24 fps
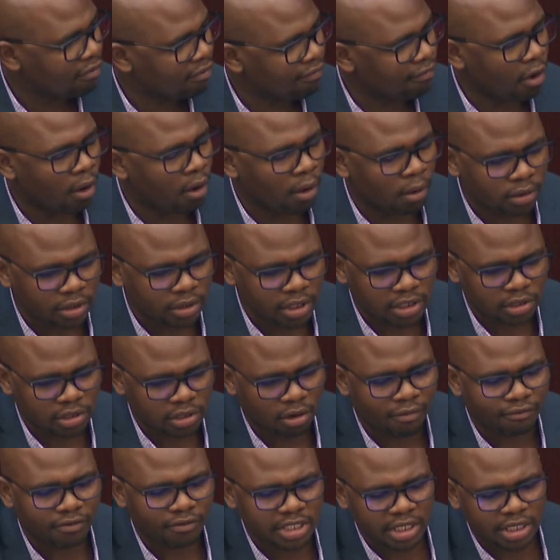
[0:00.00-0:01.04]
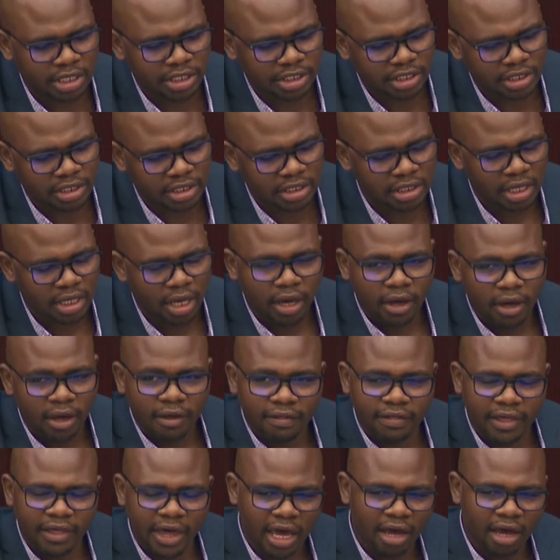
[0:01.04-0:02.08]
of all these conversations,
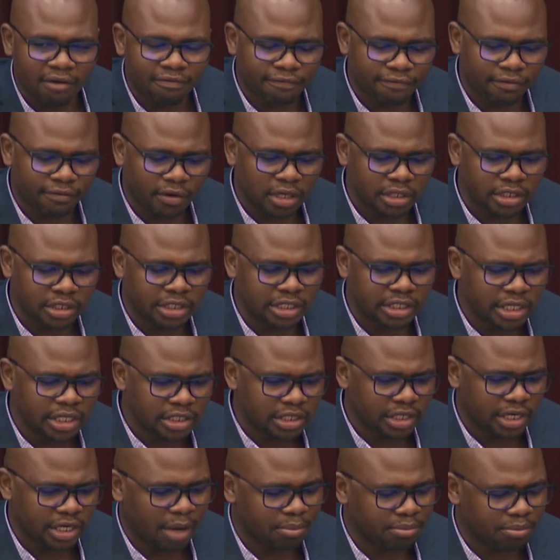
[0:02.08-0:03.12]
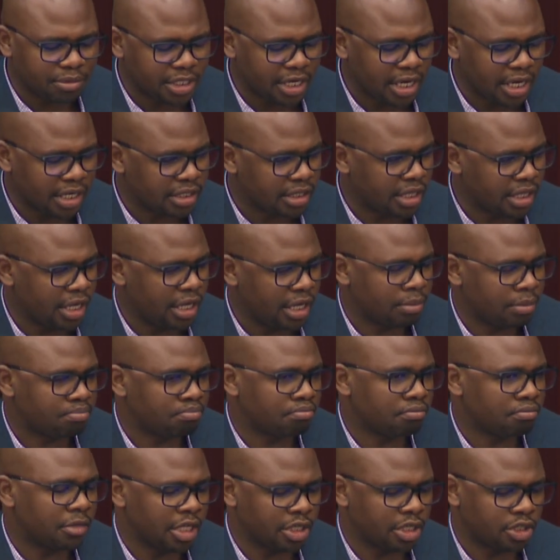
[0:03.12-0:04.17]
they have disrupted the
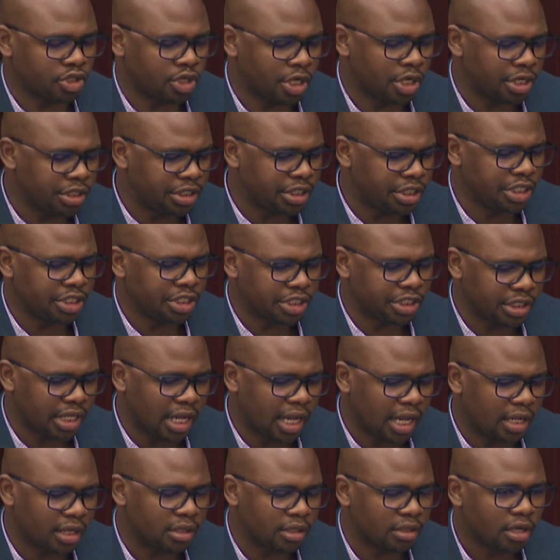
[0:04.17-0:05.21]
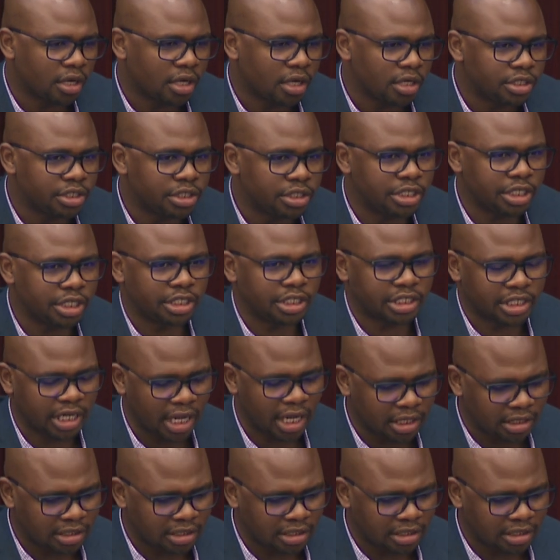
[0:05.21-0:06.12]
traditional digital